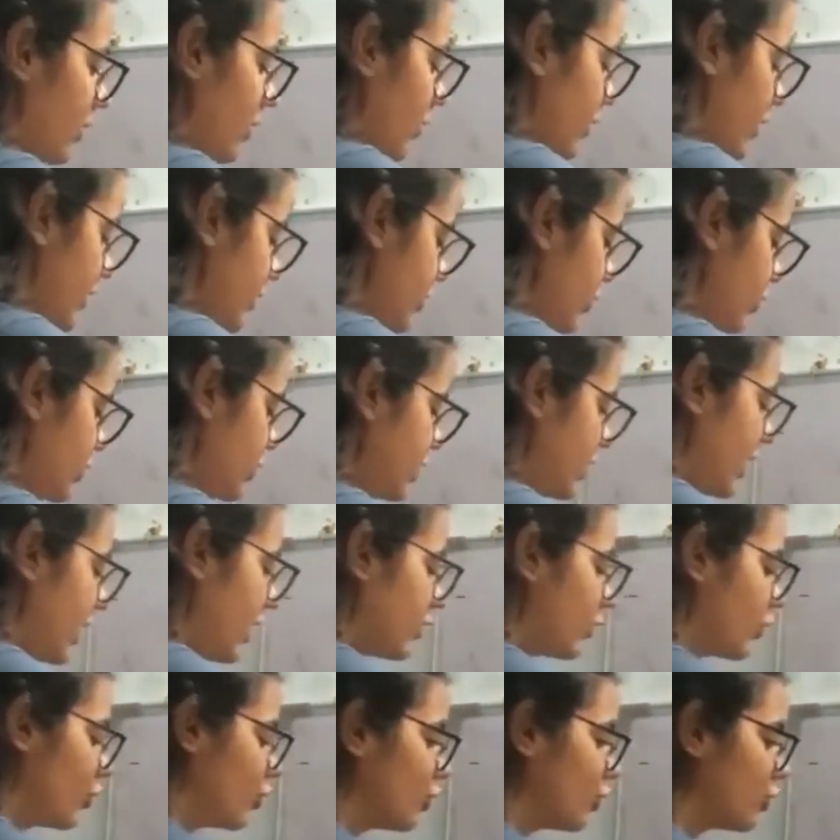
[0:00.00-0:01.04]
Okay, so
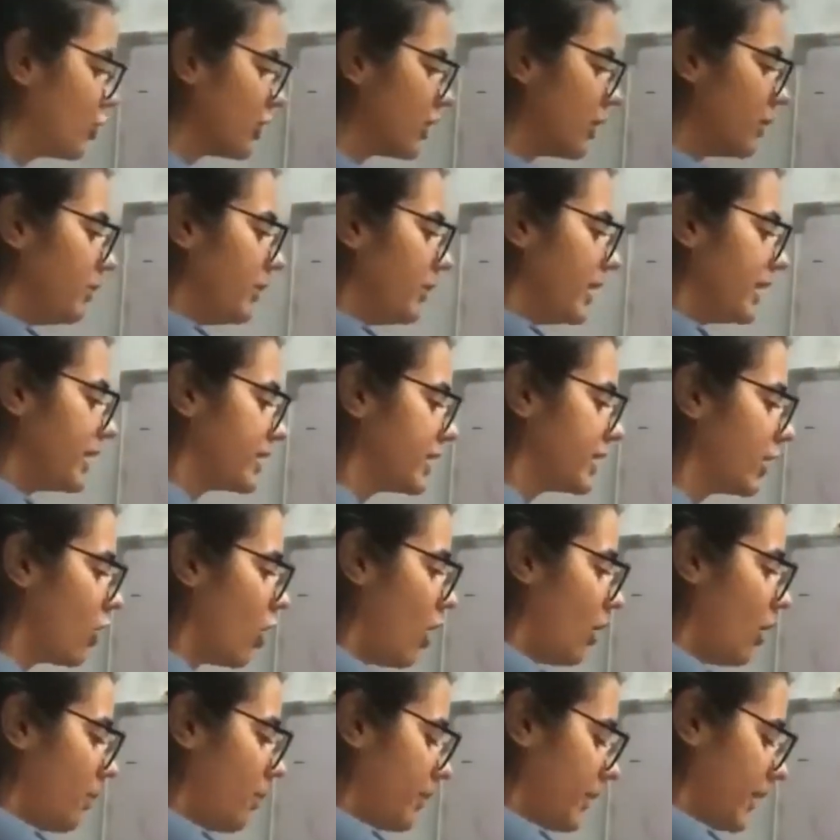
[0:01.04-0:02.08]
Chirag, do you know the basic
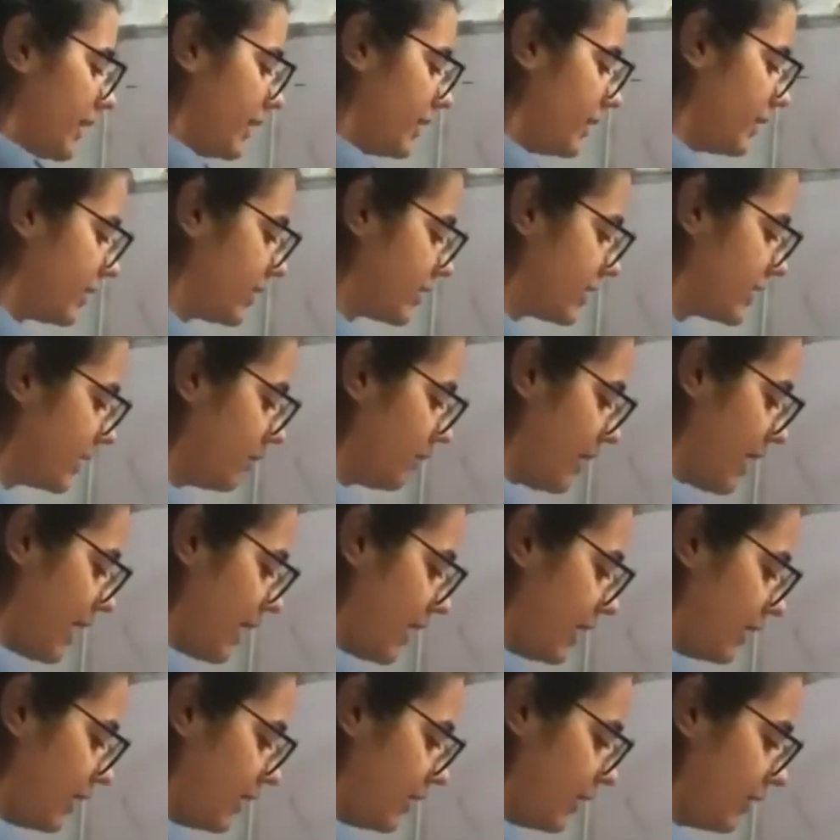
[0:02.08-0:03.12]
operators in
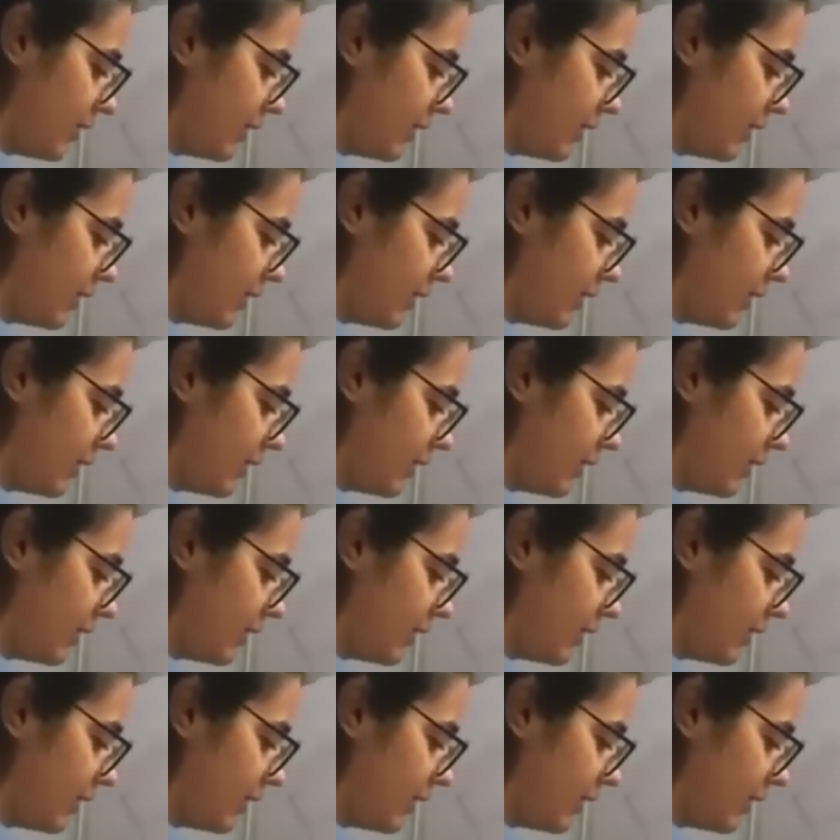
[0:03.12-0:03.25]
math?